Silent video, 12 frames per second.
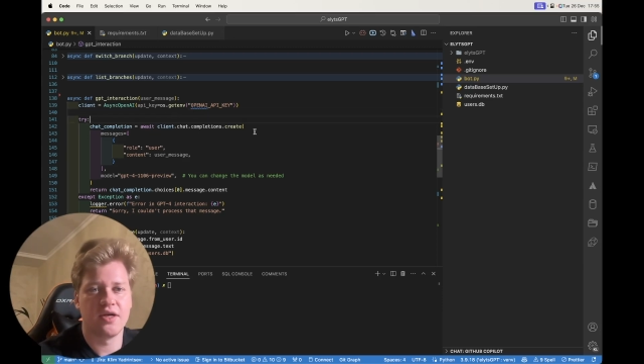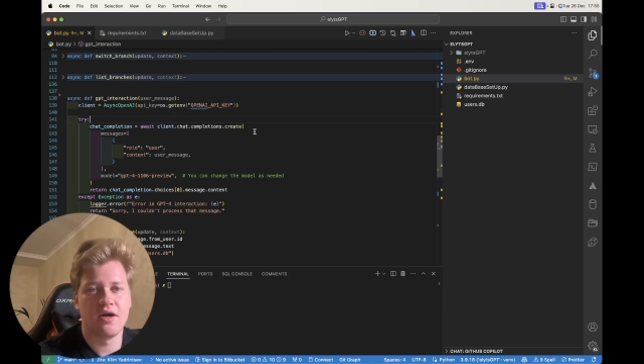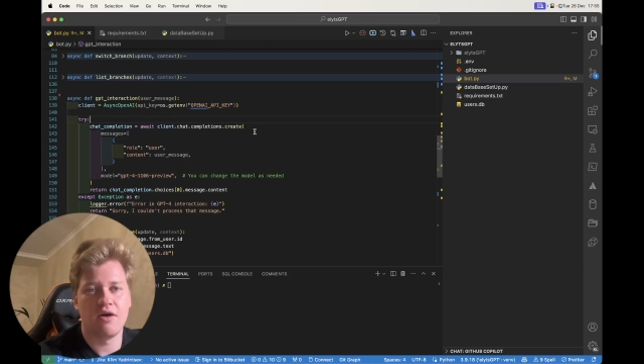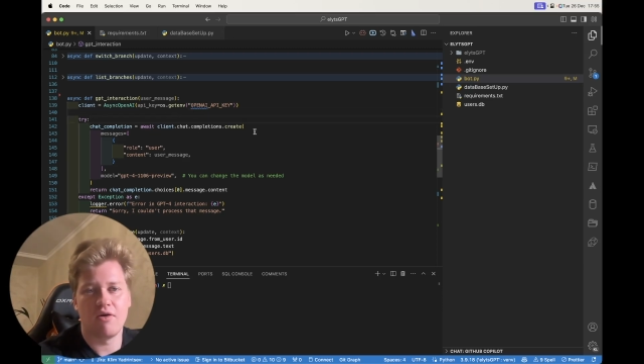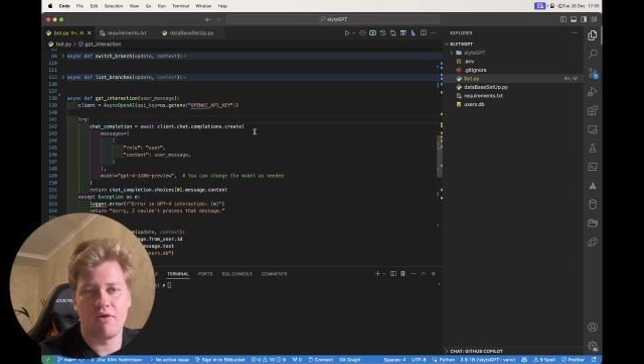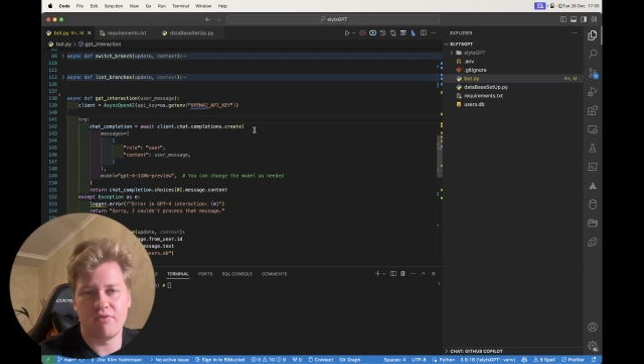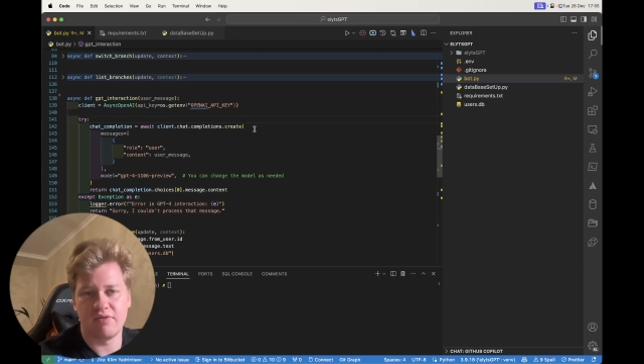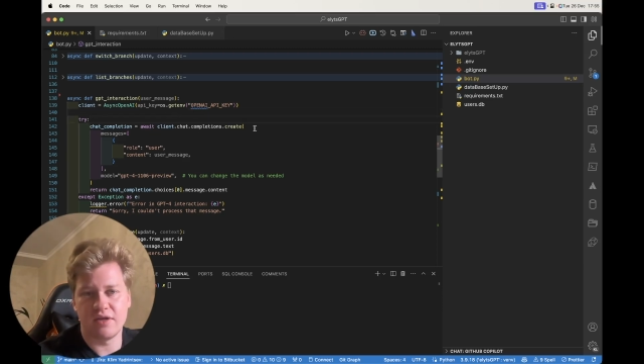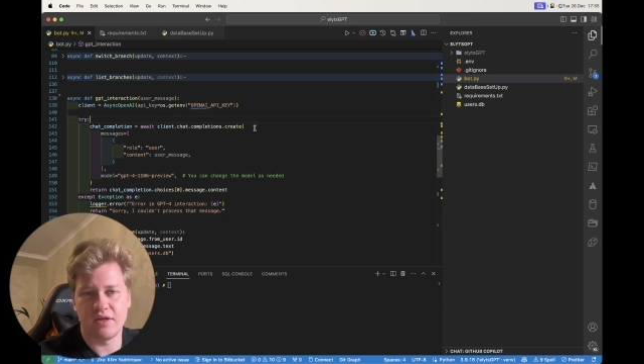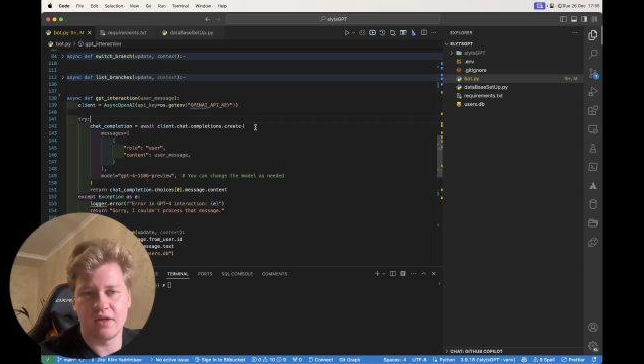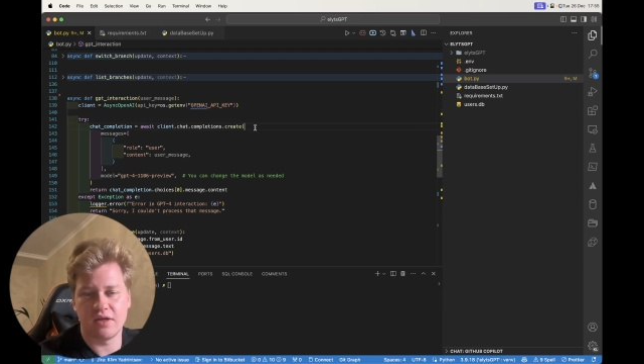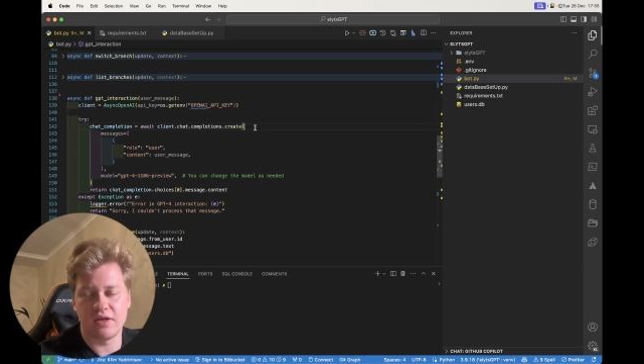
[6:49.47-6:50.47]
of
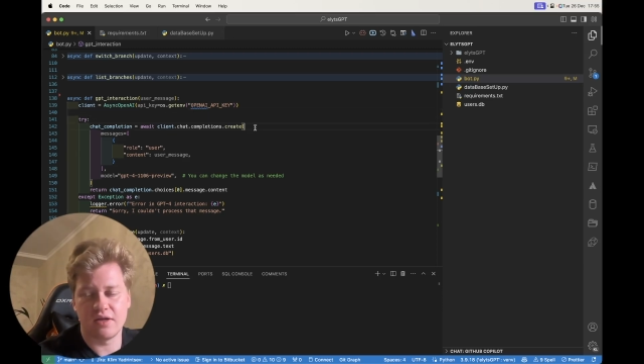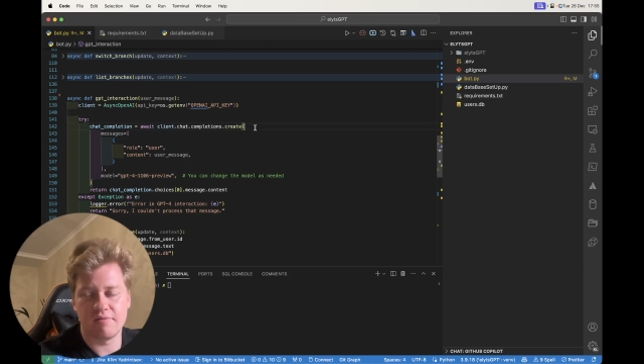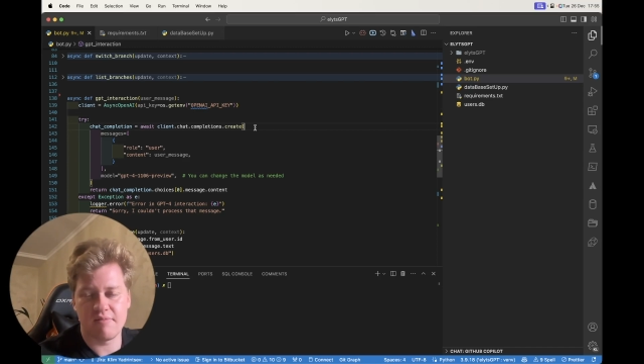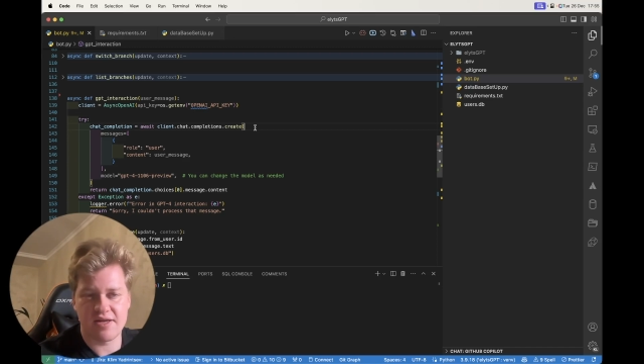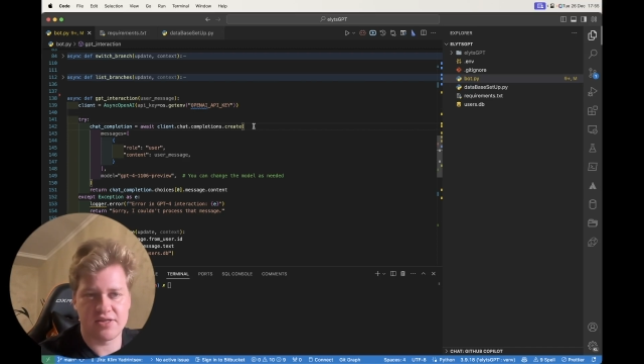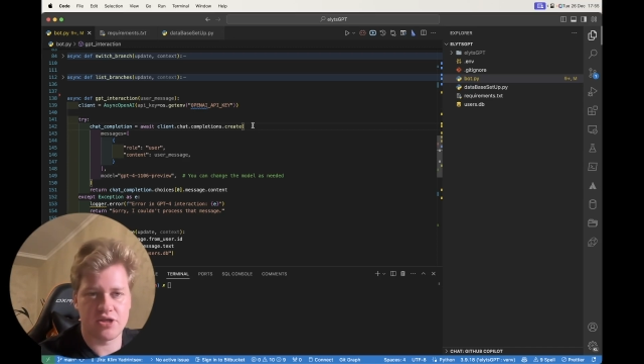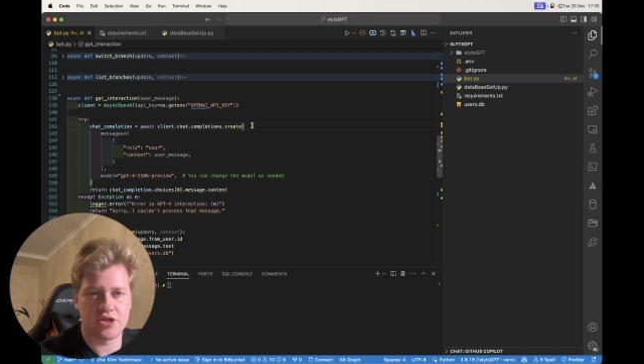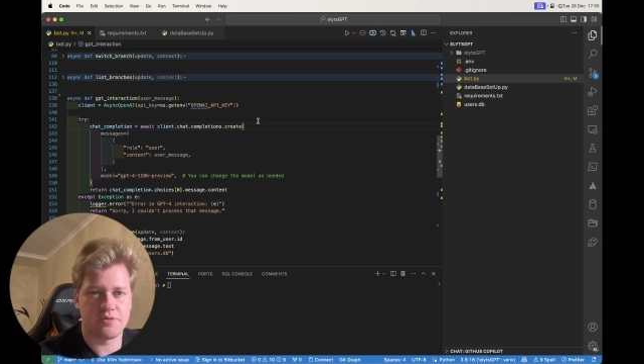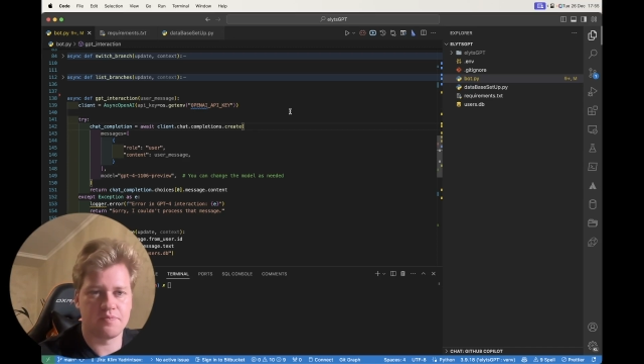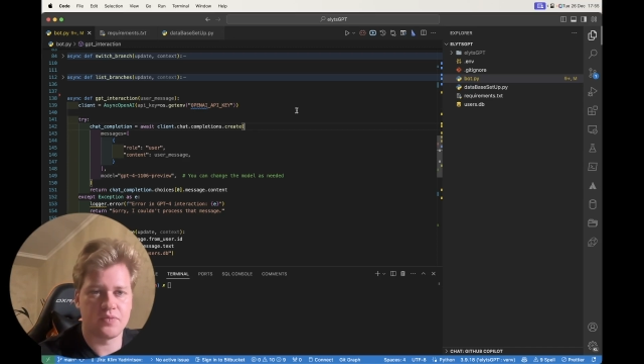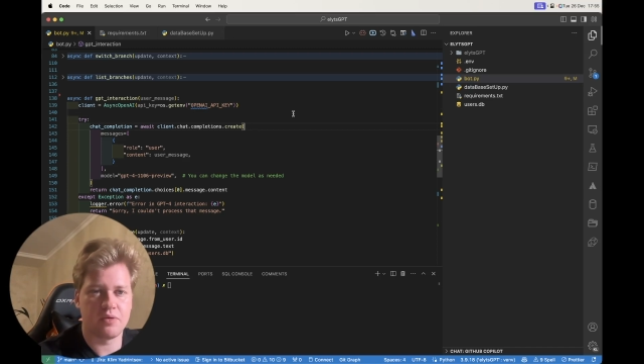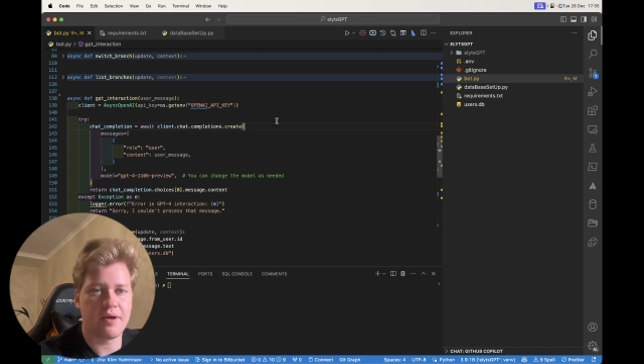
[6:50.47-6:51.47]
the message.
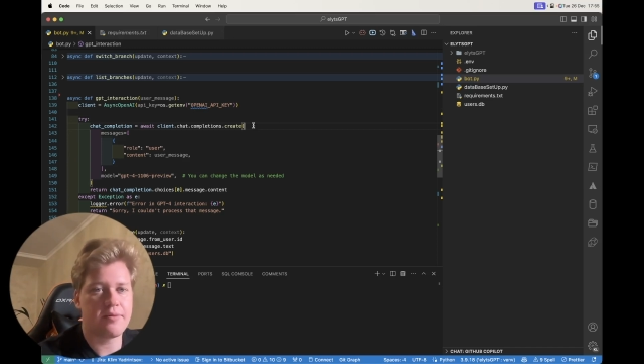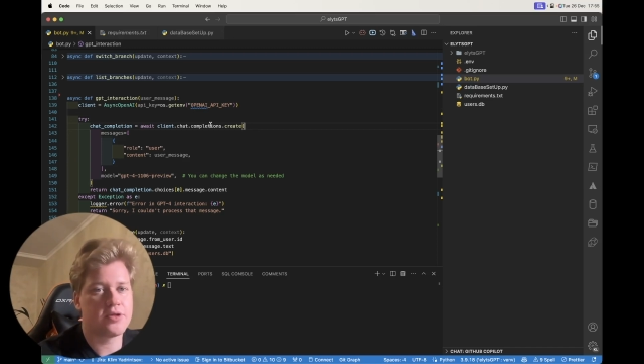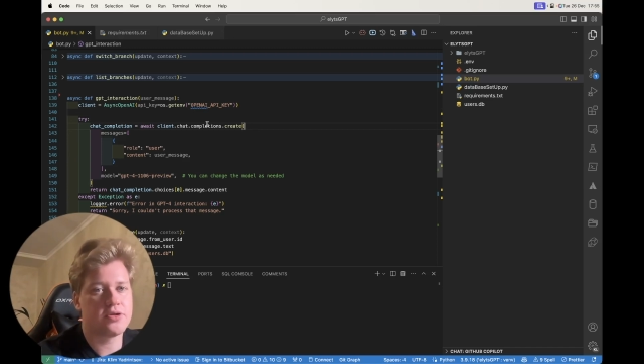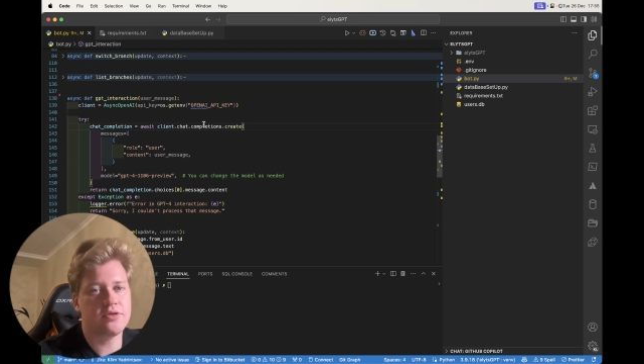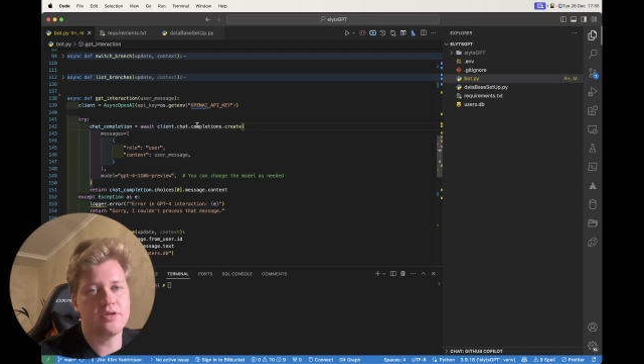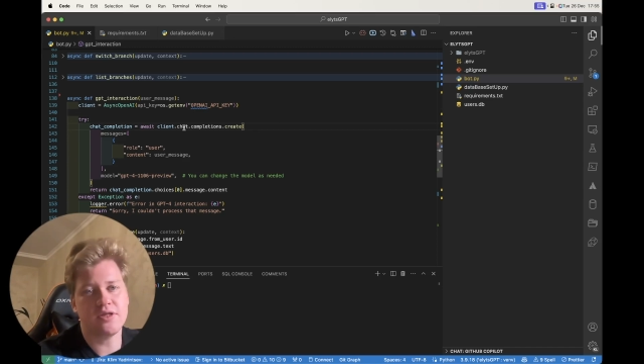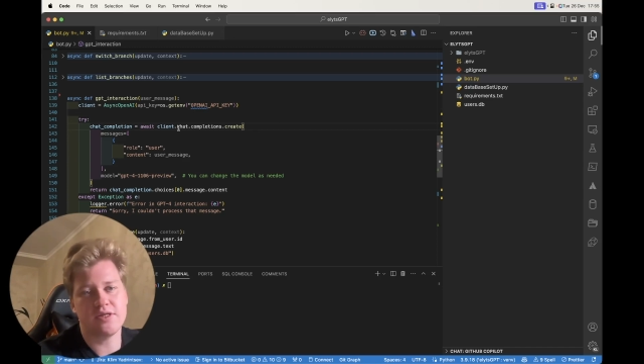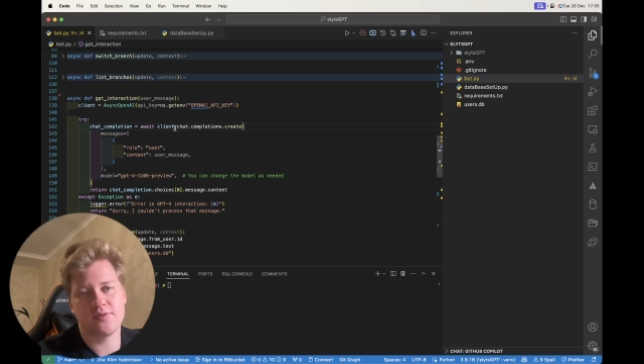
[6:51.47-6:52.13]
The way we do it is